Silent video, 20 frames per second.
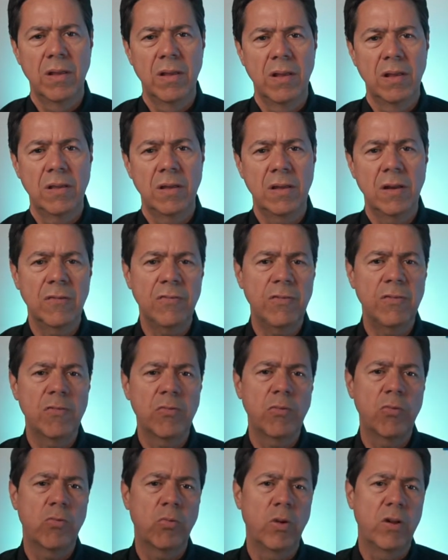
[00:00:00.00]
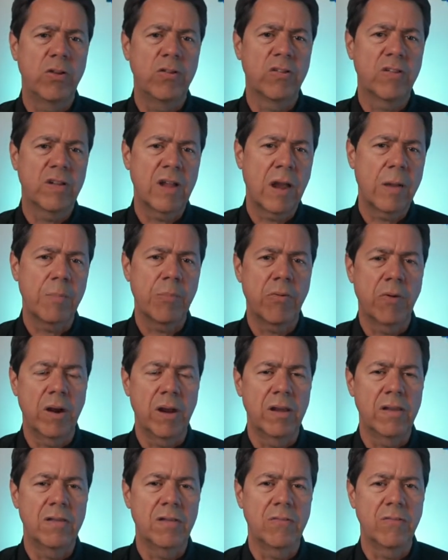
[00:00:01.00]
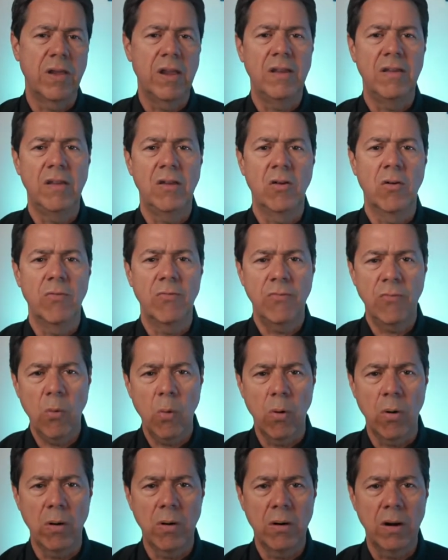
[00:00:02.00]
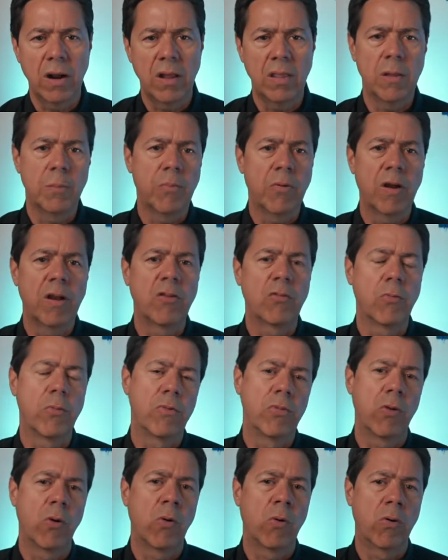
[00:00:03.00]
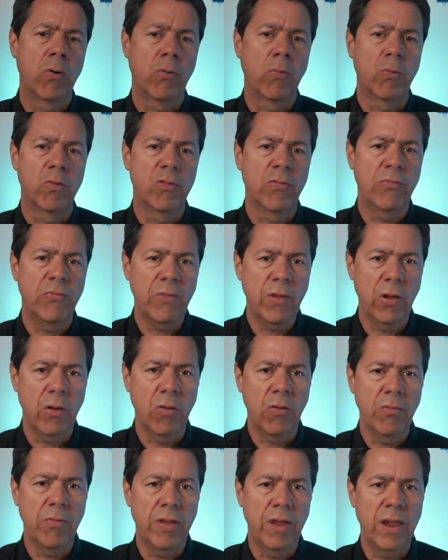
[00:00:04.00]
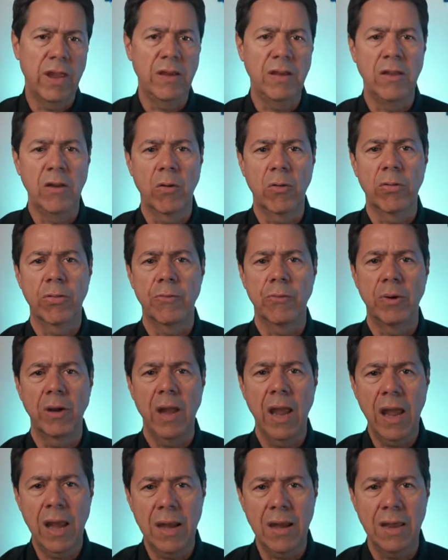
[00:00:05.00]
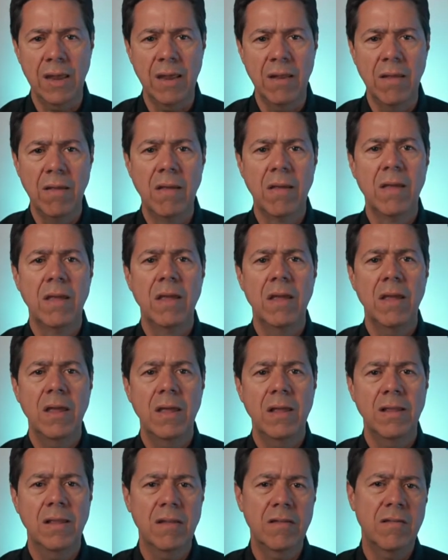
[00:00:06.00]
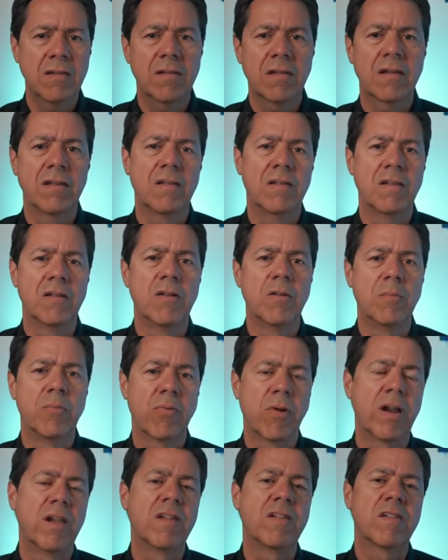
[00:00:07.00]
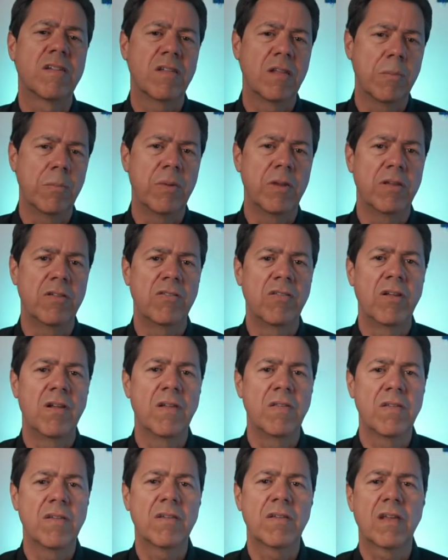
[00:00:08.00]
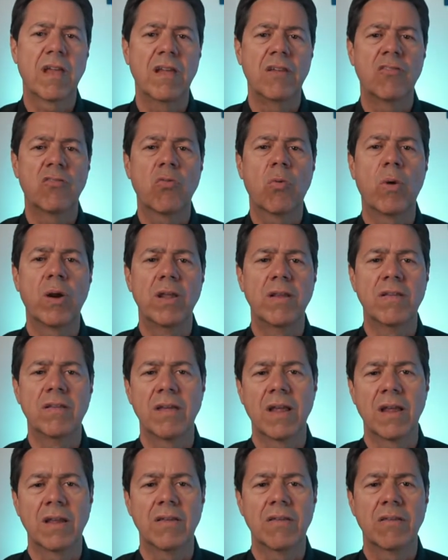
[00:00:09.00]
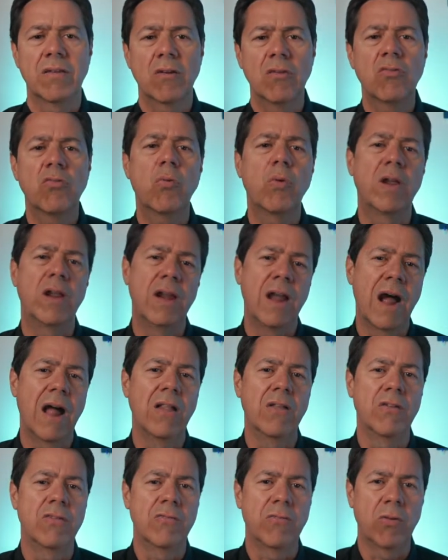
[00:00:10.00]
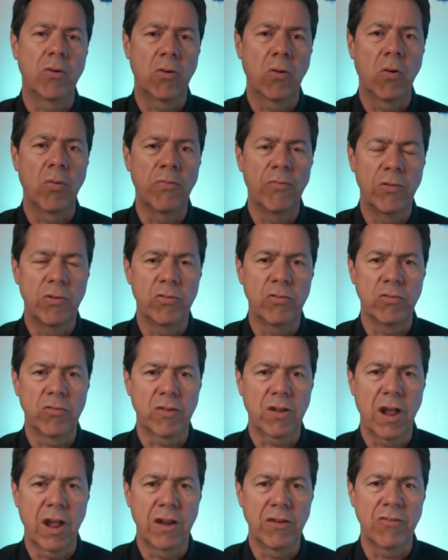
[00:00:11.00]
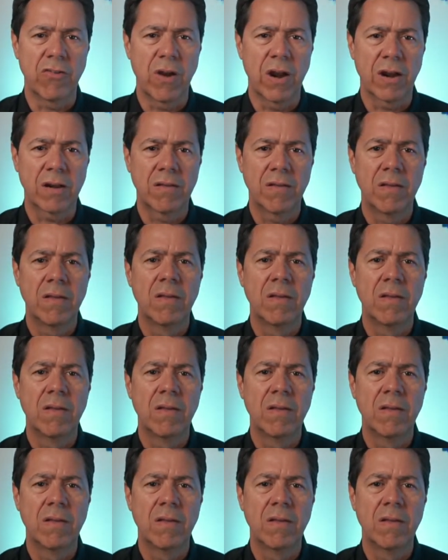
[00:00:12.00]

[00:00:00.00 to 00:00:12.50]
The difference between your stop price of $18.04 and the price where the order was filled, $18.0380, this is considered price slippage, in this case 20 cents, or $20 for a gold futures contract.